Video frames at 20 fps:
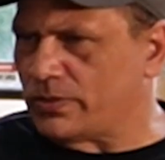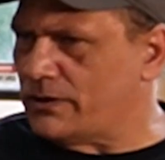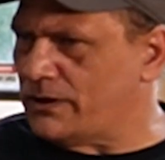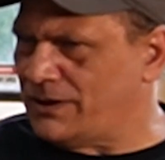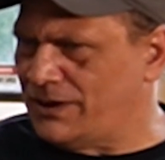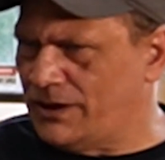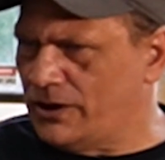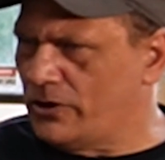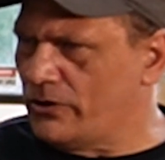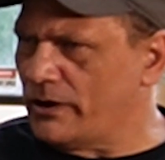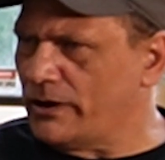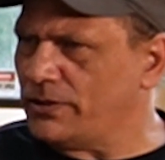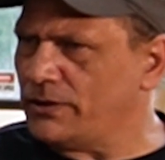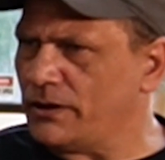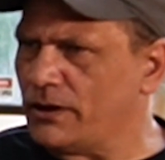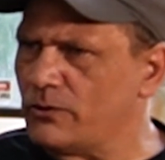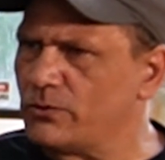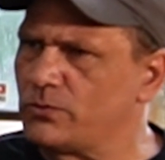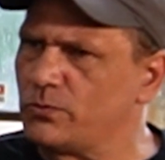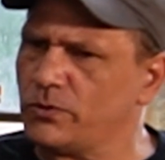the year I
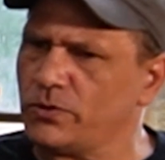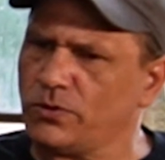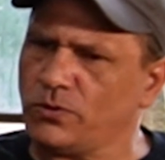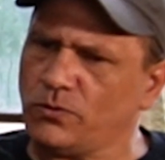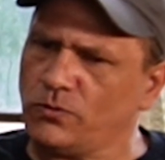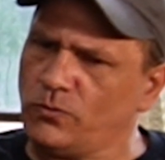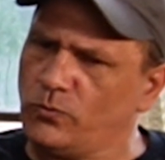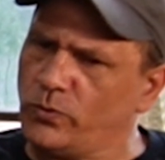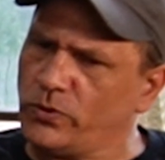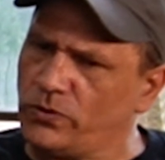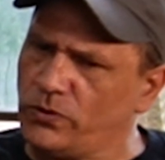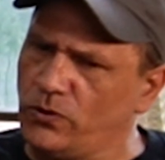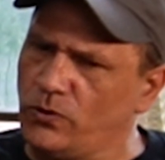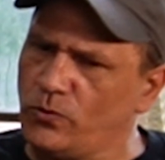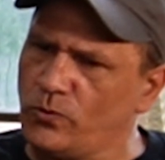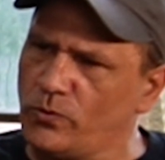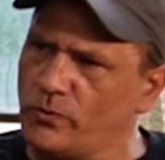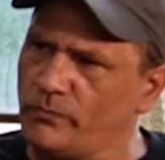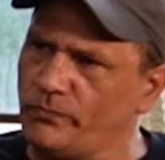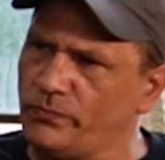think I was with
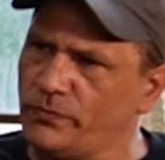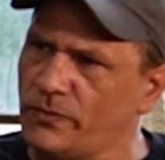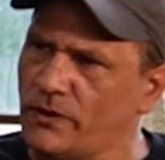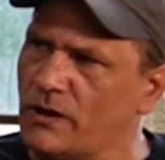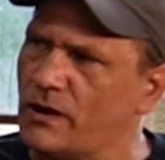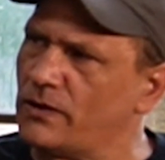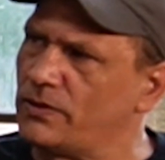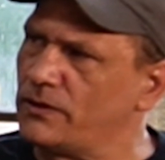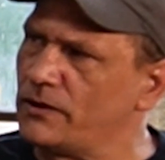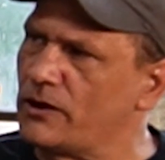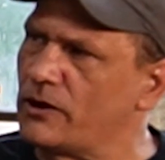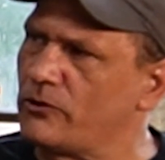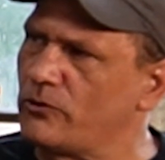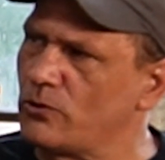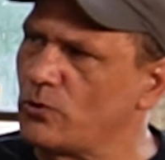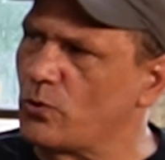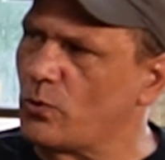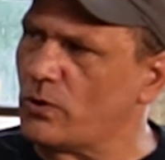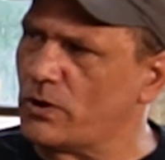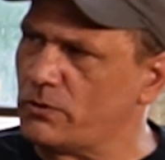you, I think I
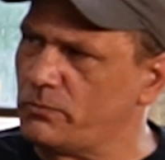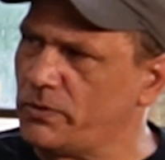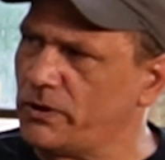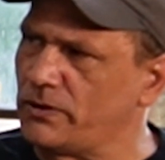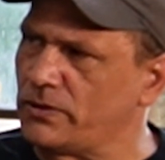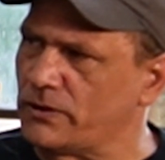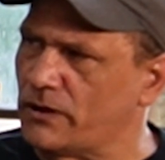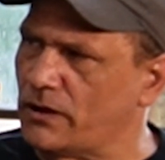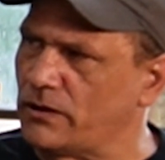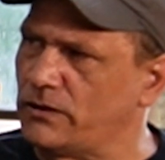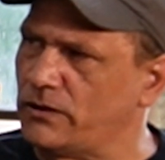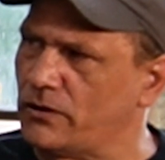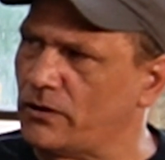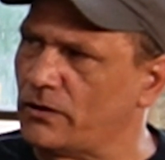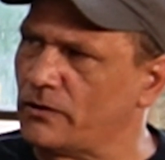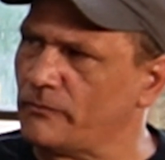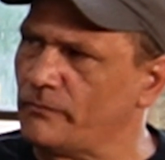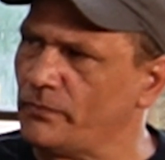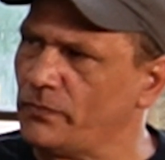grew quite a bit in that year